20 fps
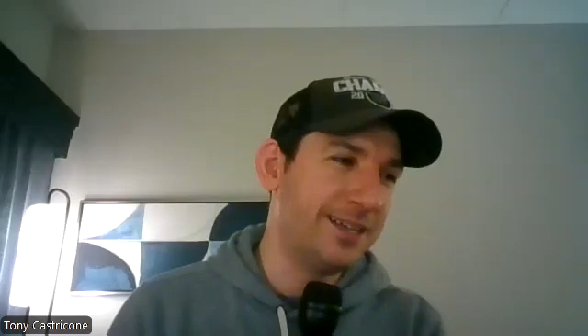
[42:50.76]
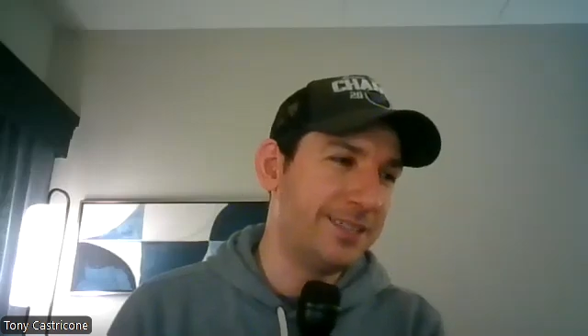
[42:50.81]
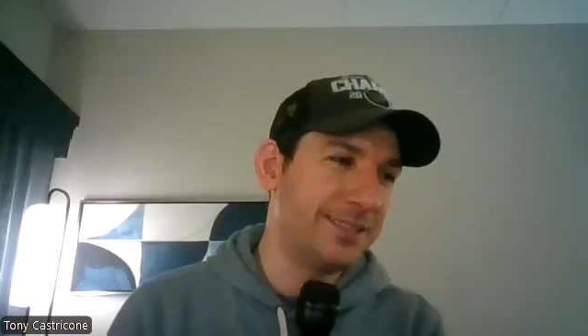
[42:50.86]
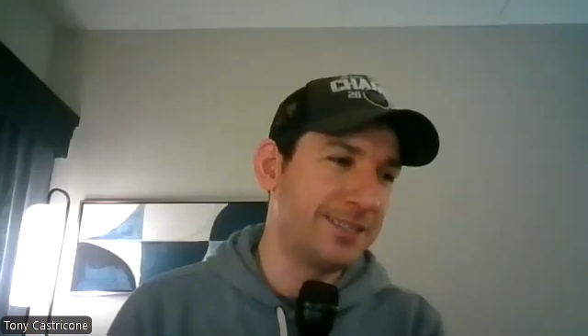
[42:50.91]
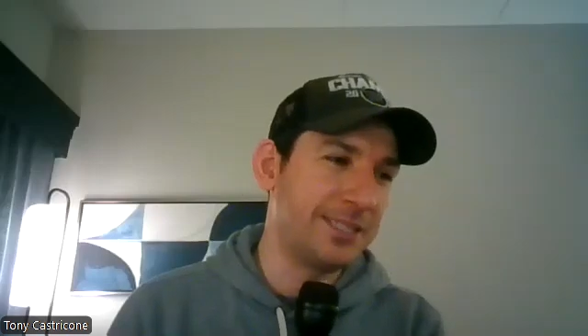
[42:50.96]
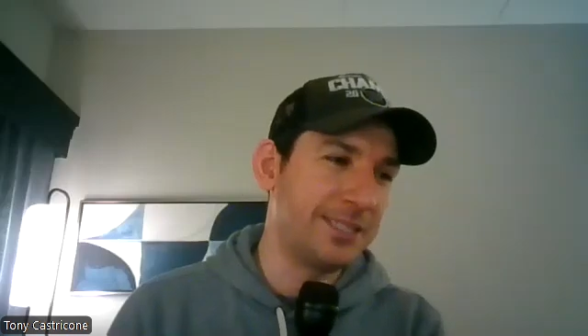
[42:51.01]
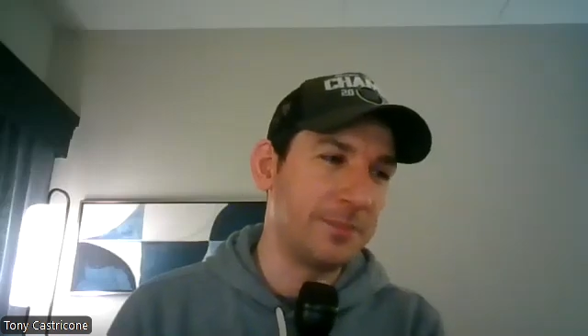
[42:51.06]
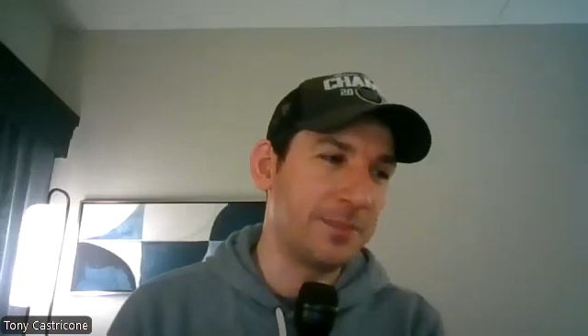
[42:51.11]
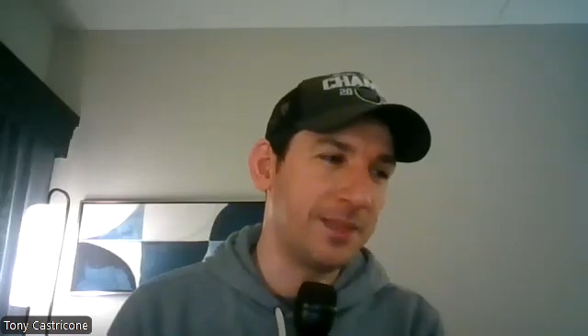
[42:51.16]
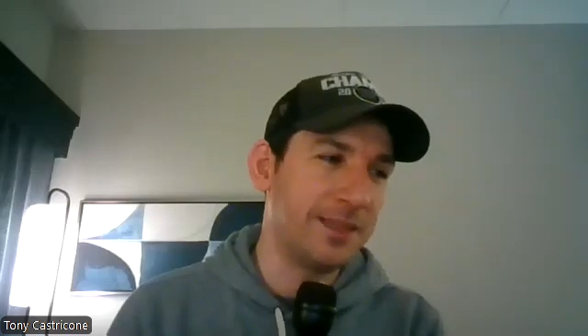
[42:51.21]

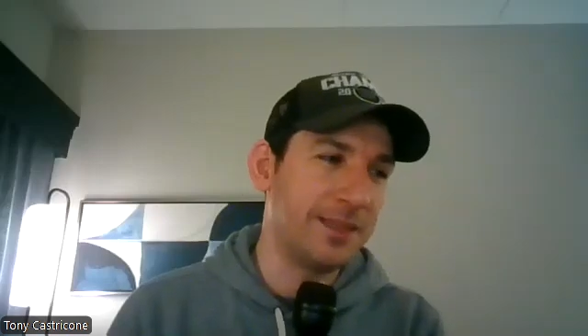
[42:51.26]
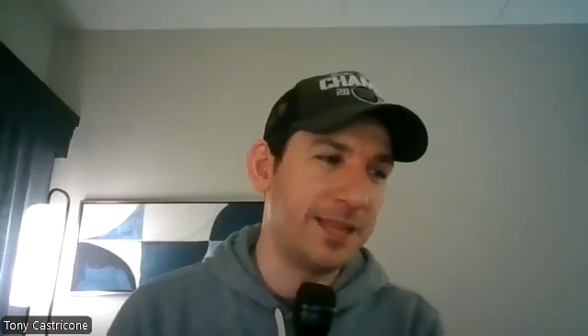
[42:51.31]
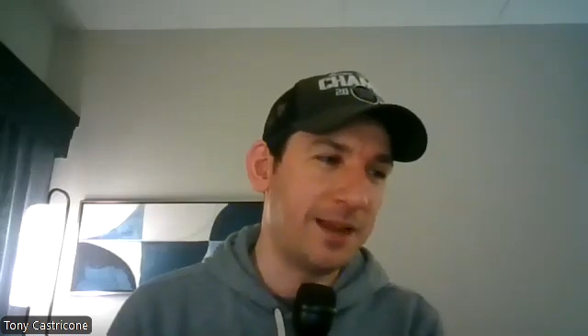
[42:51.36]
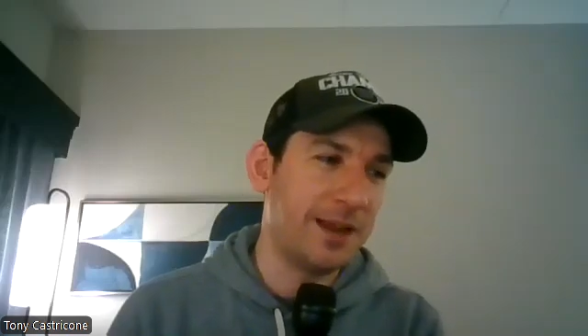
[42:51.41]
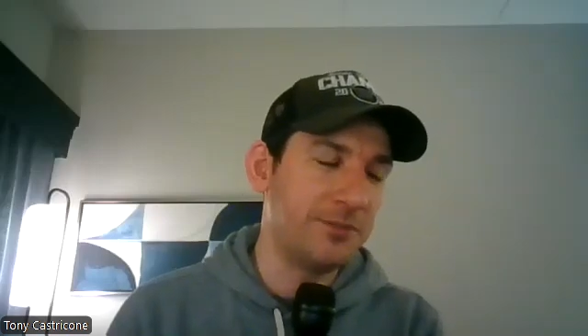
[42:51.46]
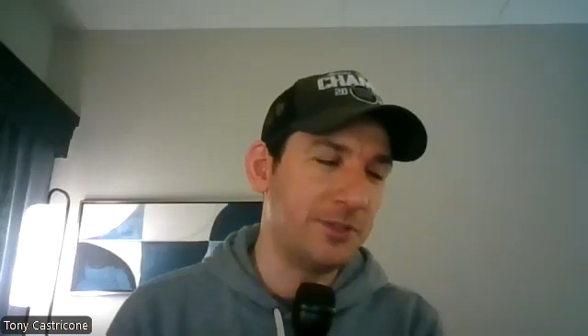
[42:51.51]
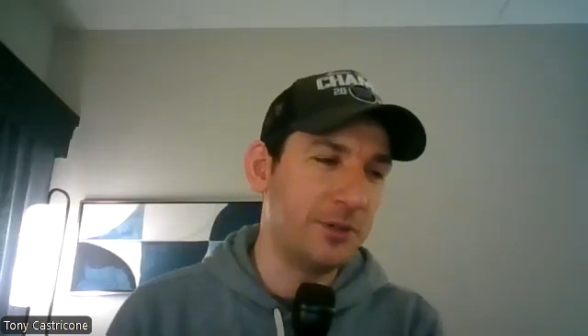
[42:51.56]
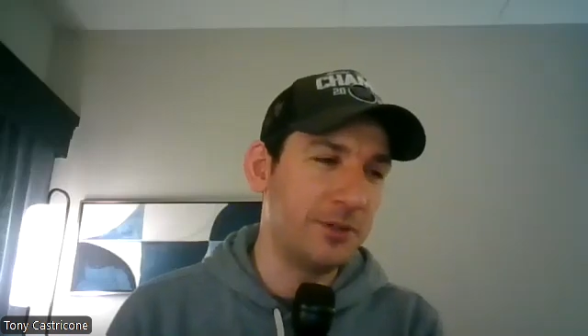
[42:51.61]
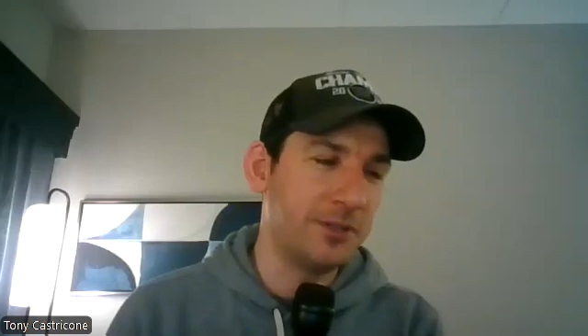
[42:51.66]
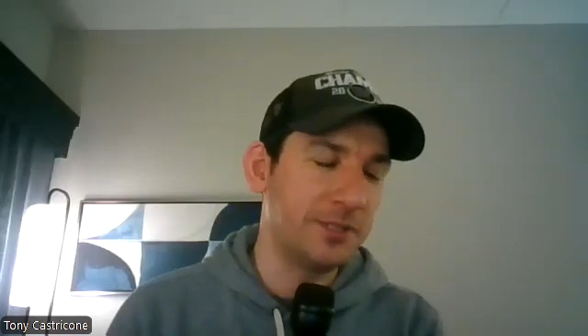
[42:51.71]
something that
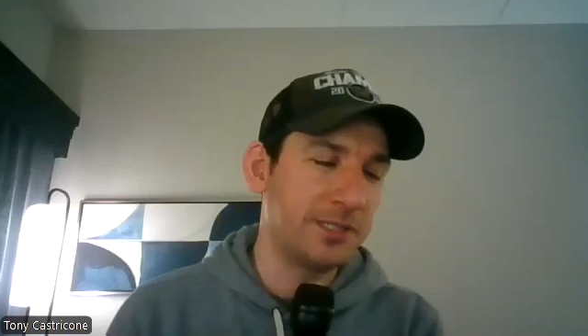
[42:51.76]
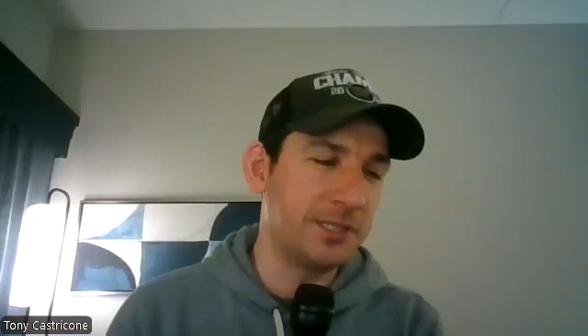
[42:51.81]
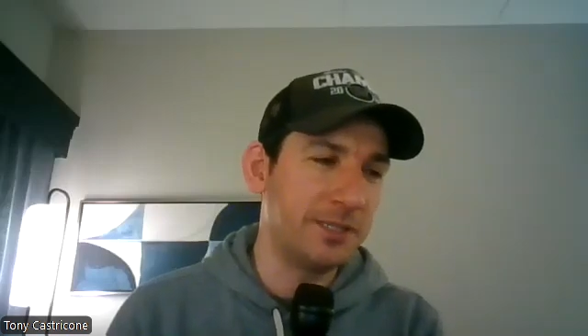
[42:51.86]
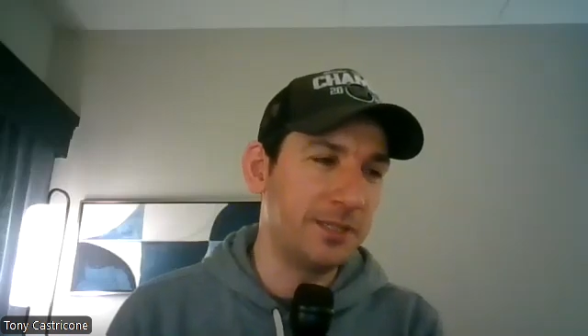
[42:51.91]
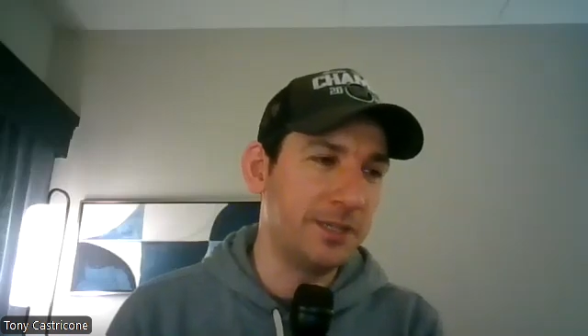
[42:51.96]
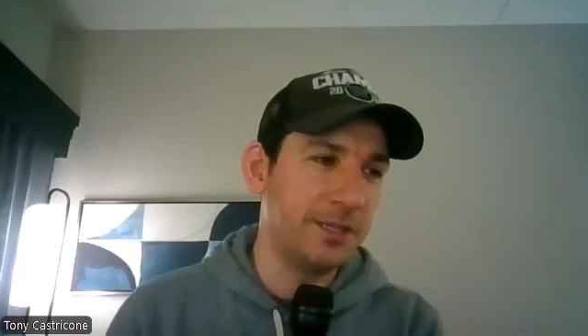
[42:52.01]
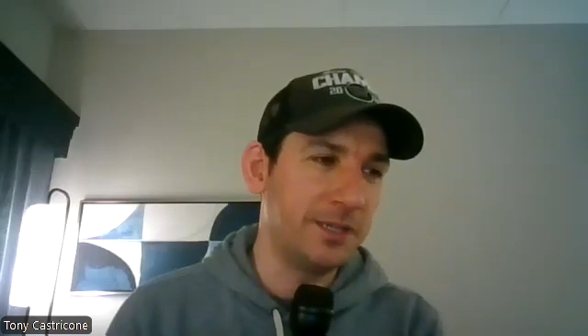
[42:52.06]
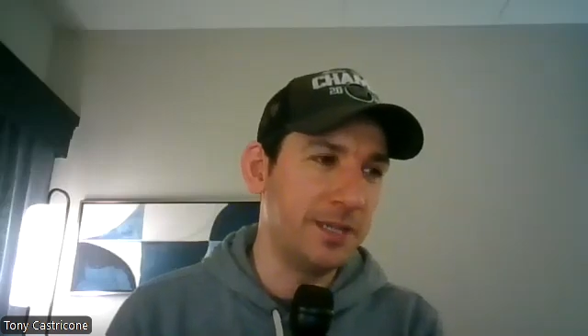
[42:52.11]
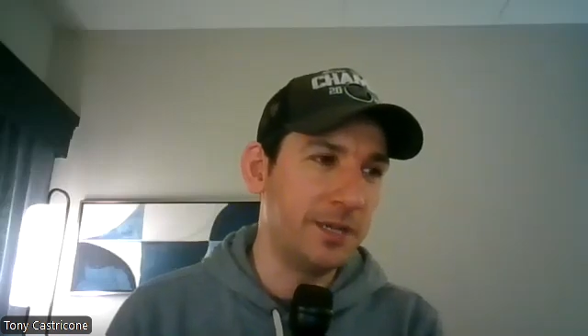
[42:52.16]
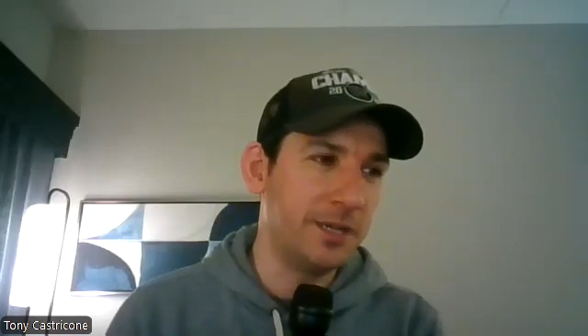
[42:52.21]
I've noticed
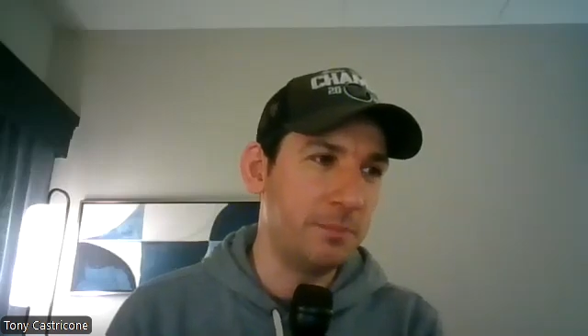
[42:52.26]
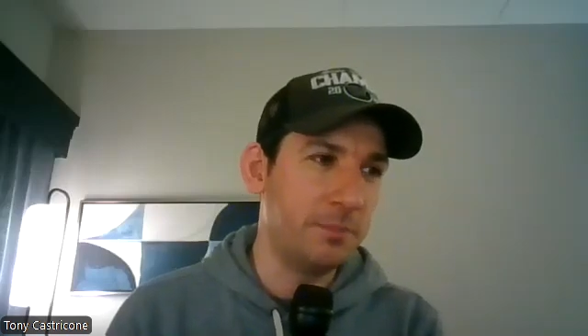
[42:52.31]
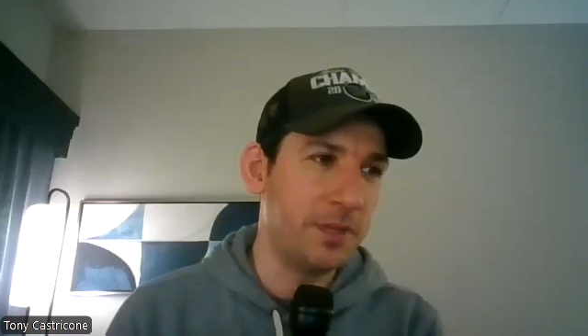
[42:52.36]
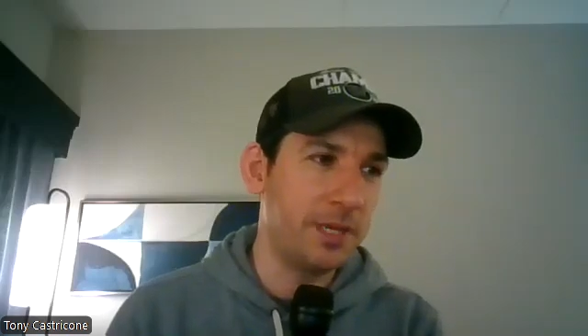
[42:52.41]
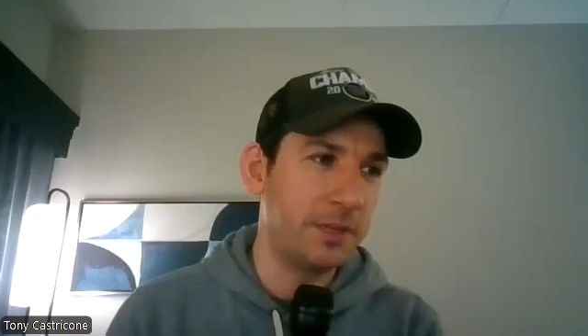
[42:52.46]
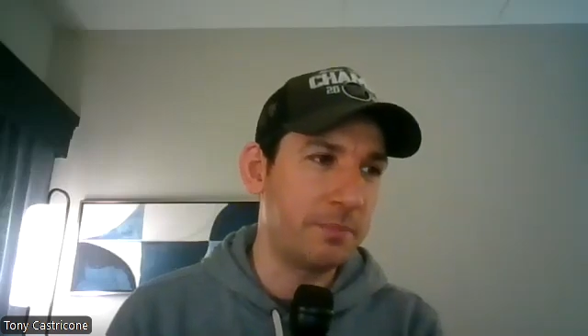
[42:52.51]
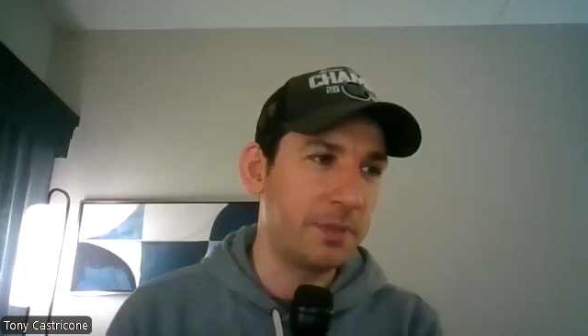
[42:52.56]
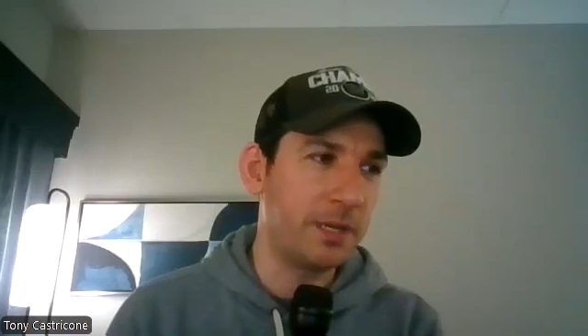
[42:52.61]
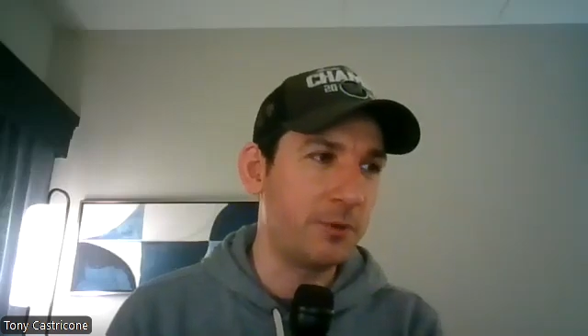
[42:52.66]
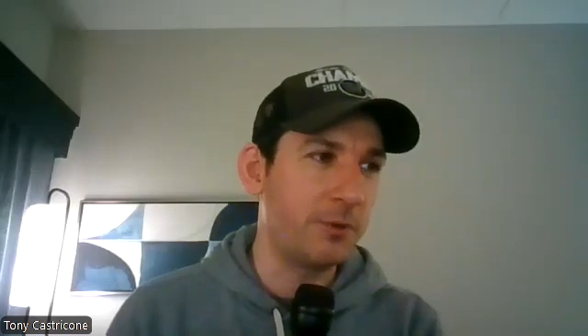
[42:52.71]
in a
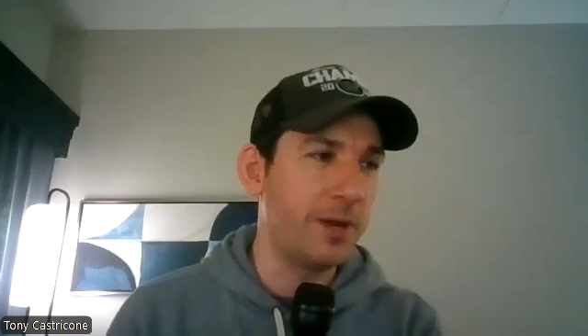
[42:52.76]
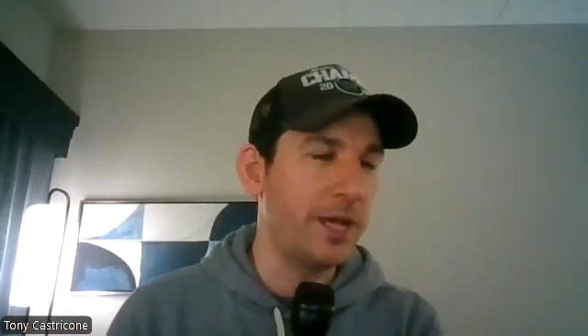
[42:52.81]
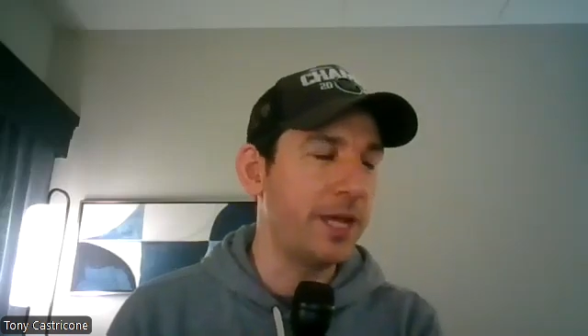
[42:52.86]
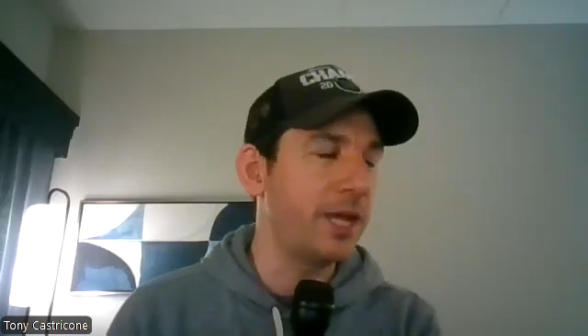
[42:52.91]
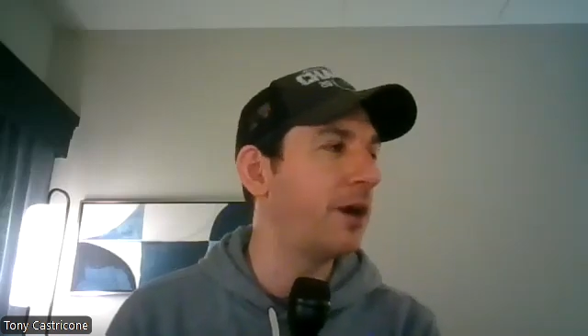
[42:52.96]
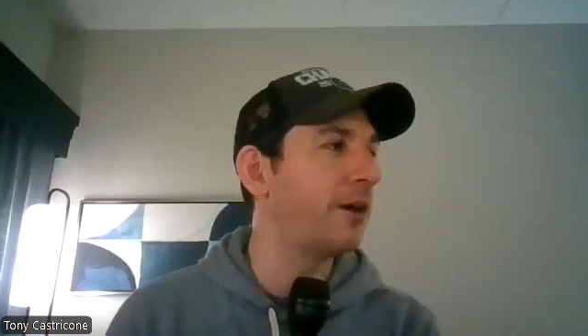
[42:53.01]
big, big way.